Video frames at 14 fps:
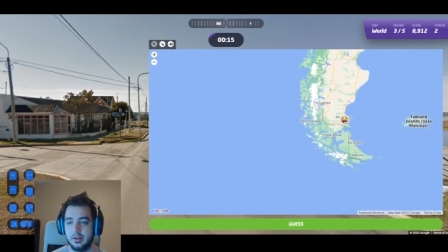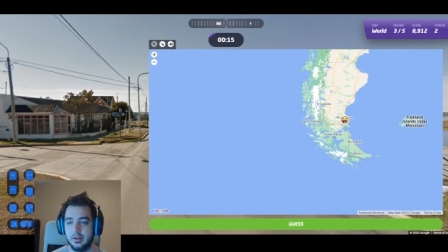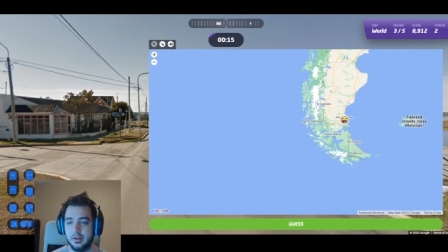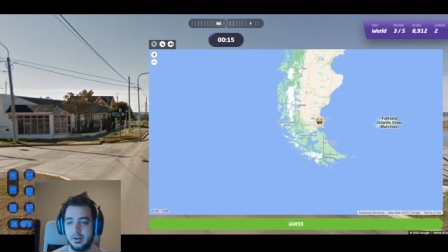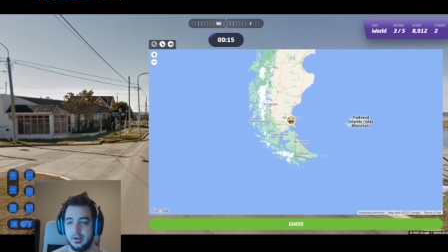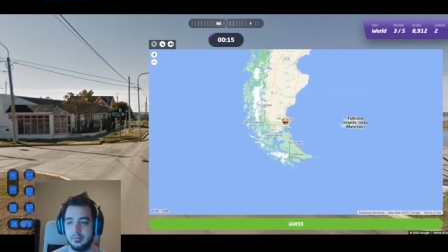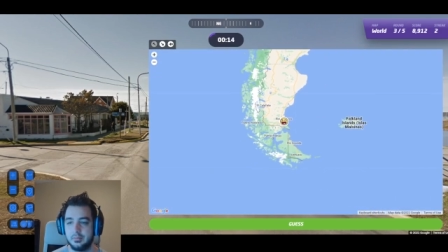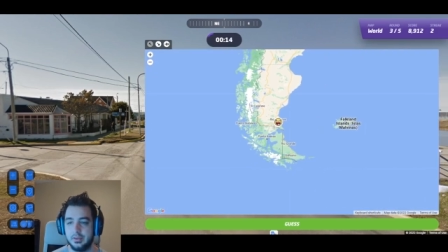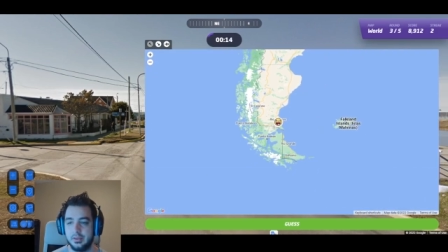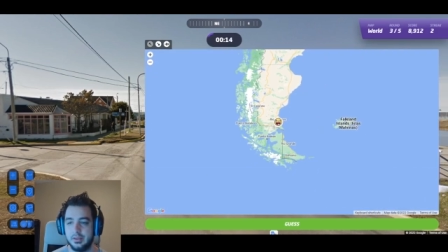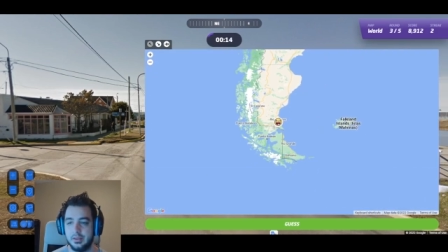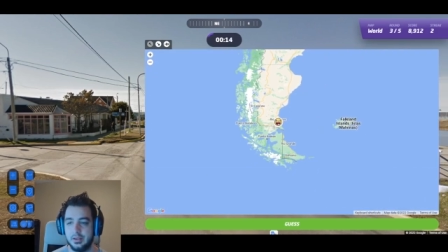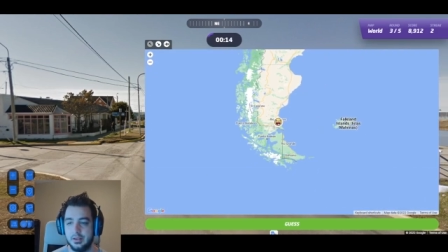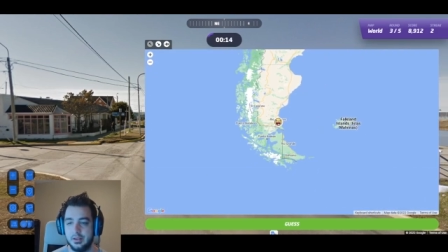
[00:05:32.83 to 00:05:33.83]
um,
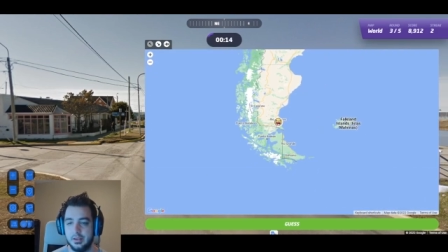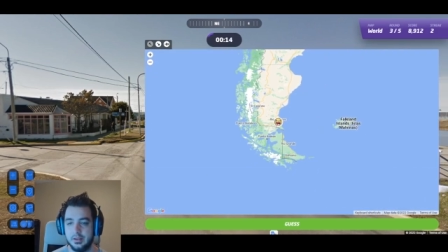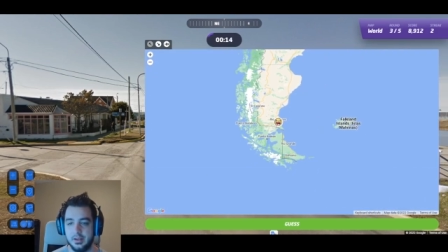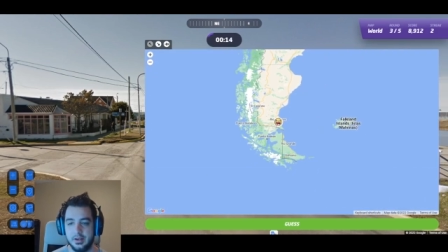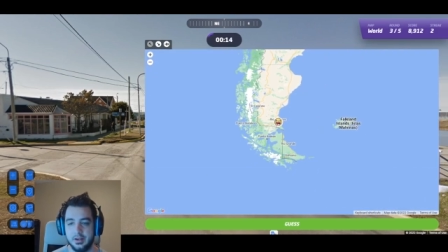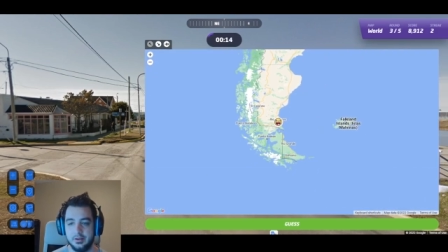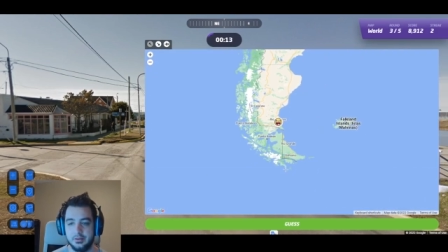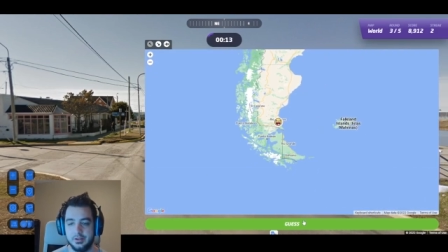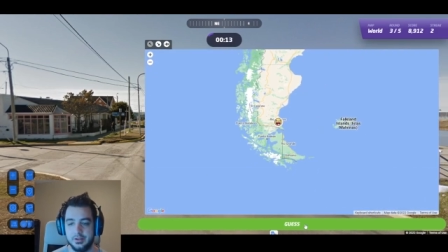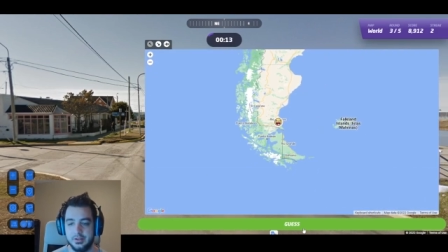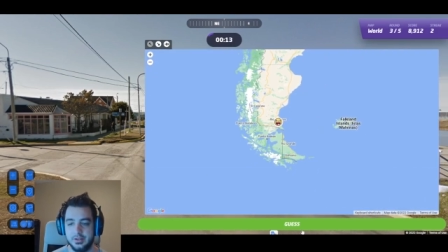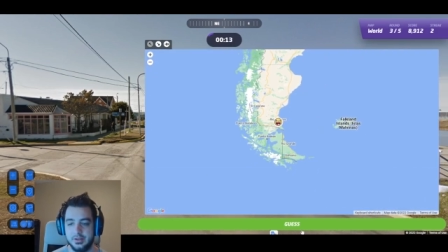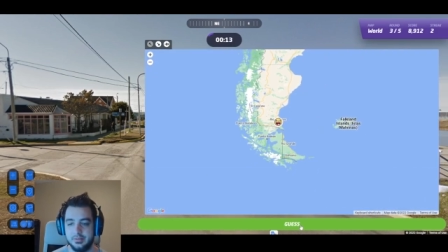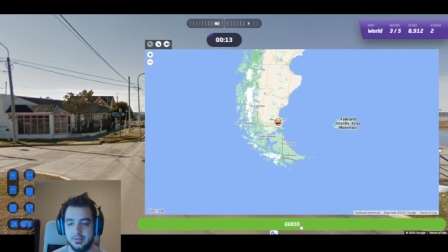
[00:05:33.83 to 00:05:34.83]
the Atlantic
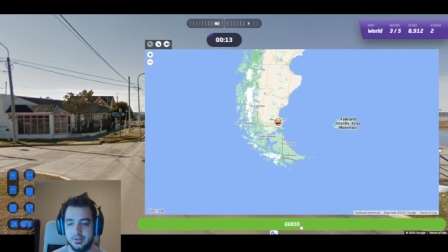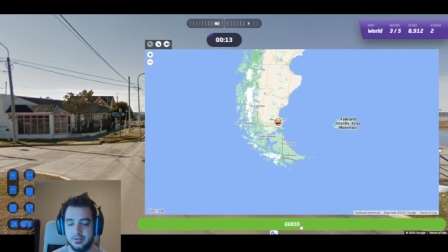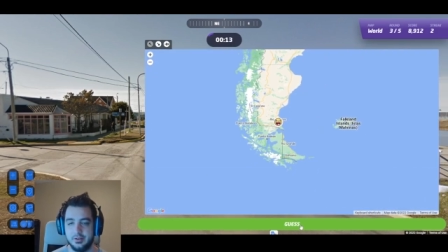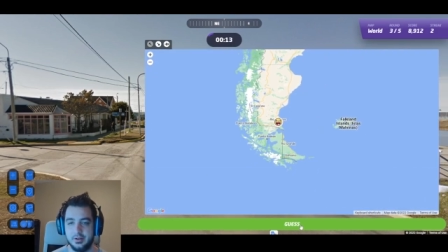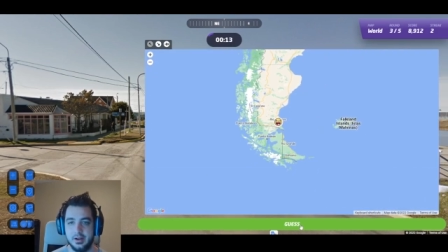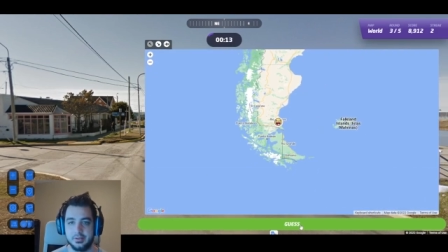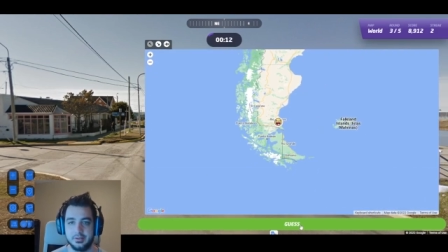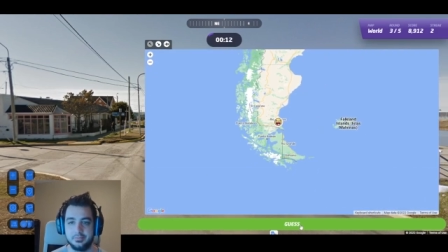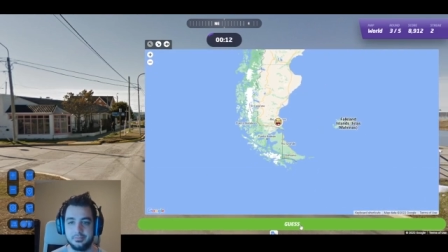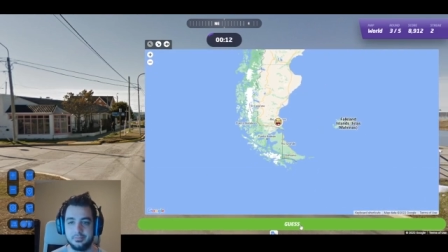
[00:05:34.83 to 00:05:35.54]
Ocean, see if this is correct.